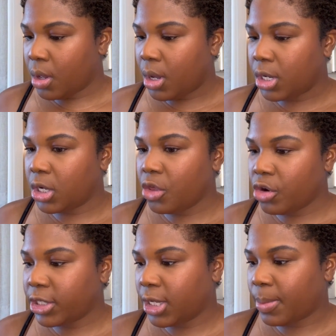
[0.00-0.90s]
Another
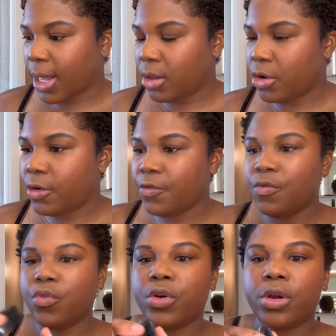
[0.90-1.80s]
tip I learned
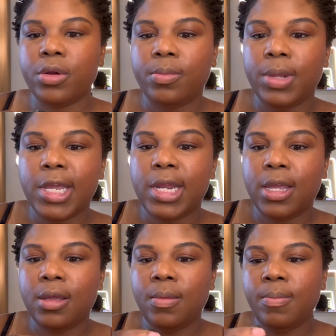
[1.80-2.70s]
for bleeding